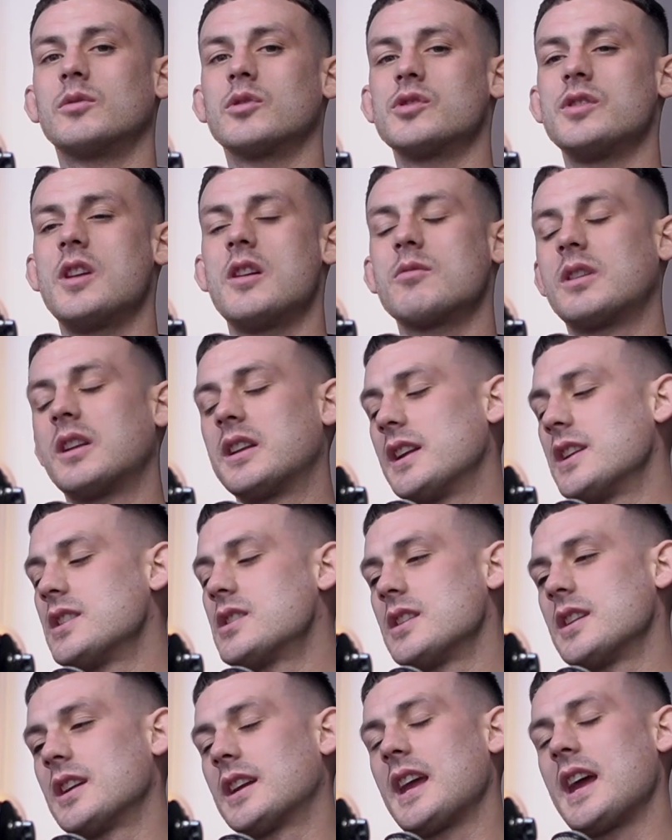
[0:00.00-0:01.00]
no clinching
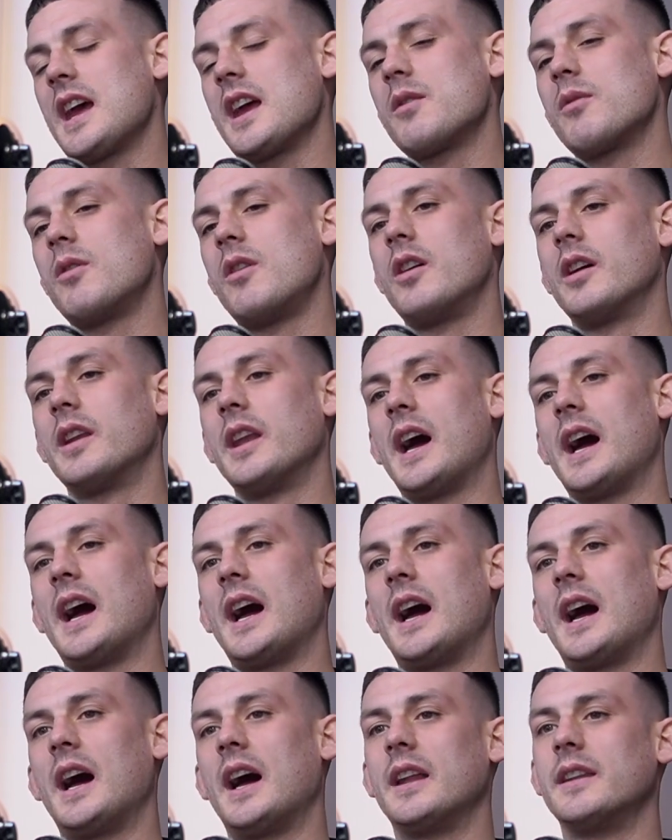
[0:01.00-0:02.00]
in K1,
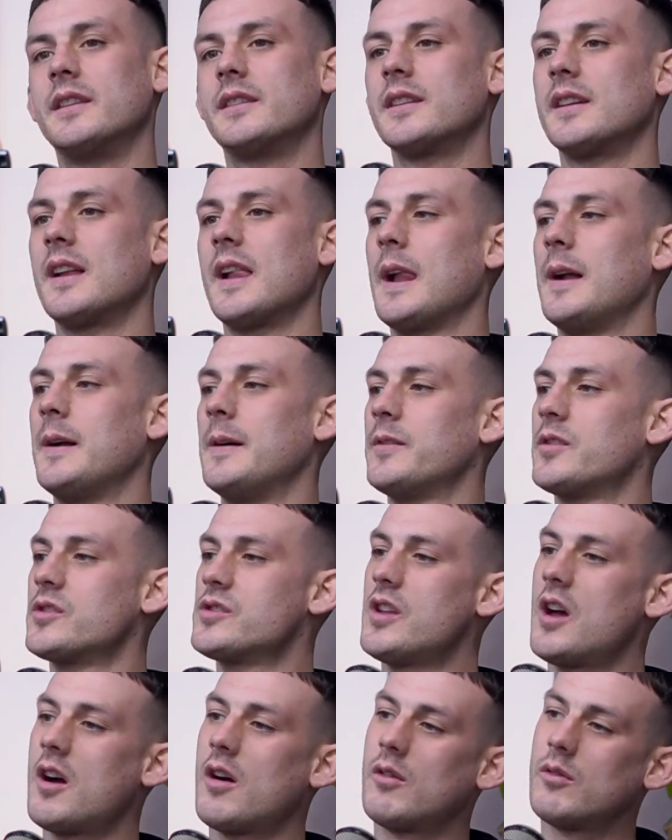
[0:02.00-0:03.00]
and there's
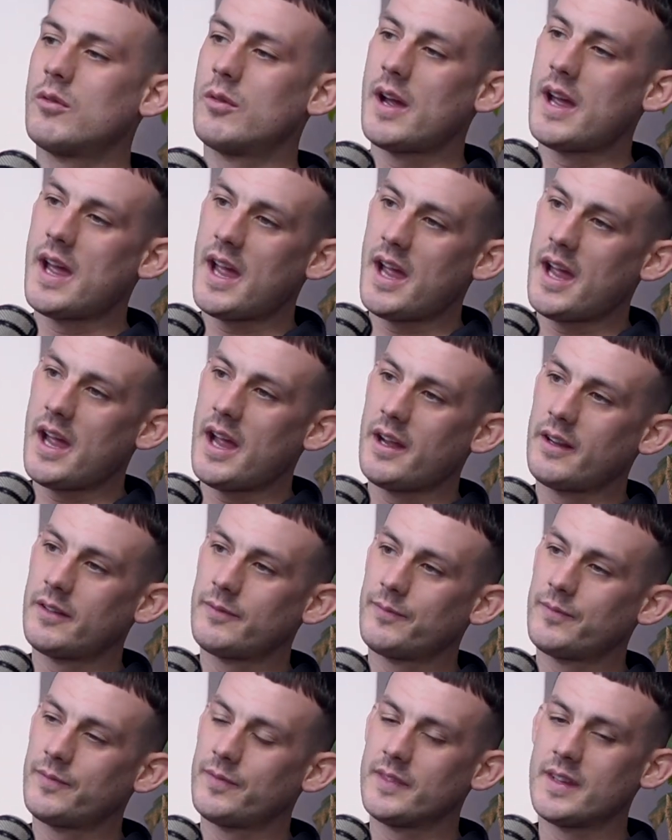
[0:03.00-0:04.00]
no
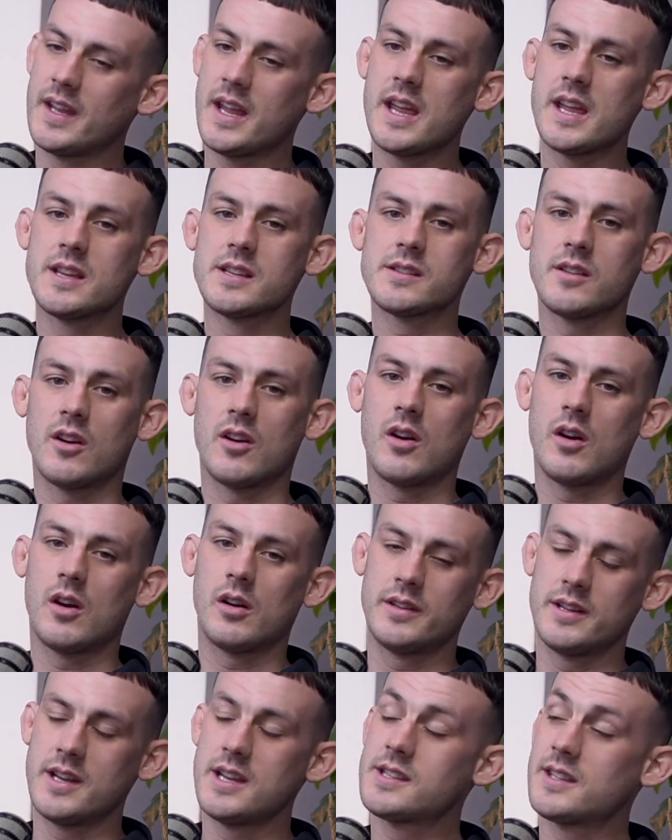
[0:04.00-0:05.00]
knees
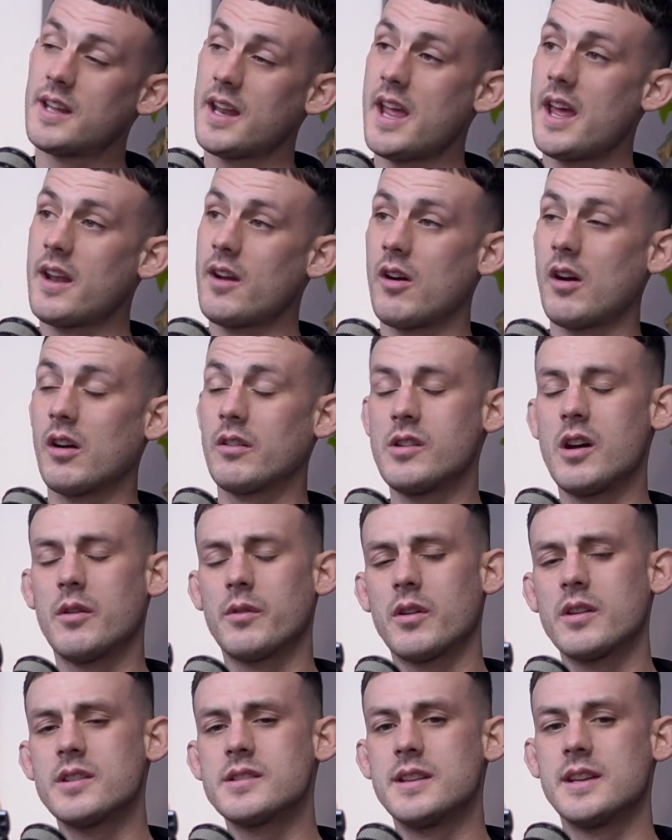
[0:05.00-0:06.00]
to the head. No, there
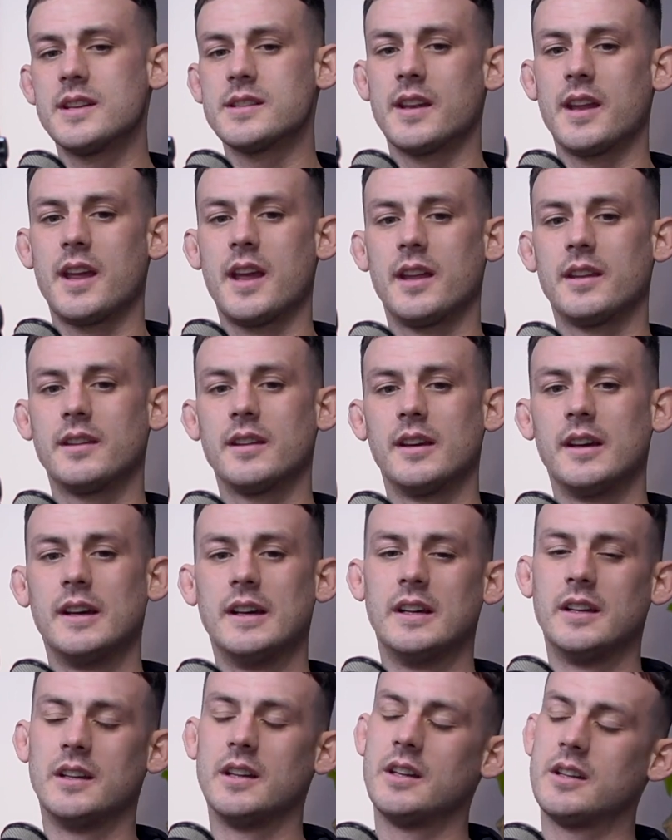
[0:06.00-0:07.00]
is knees to the head.
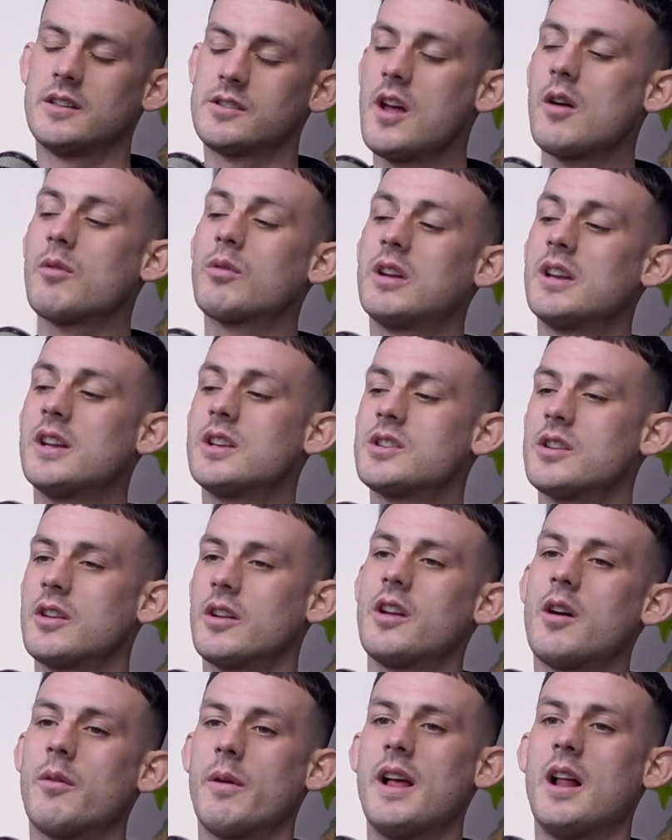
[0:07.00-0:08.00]
It's no clinching or
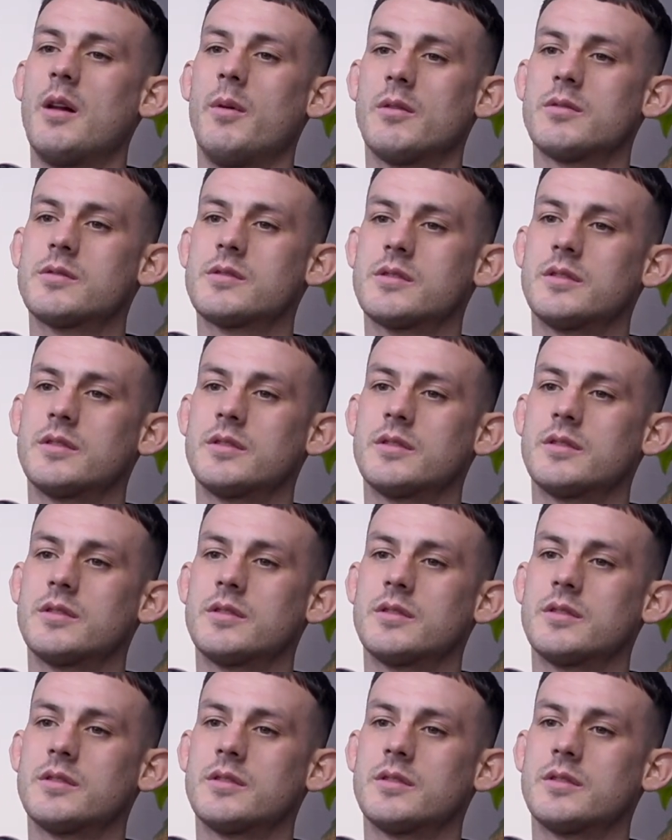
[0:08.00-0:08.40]
no elbows.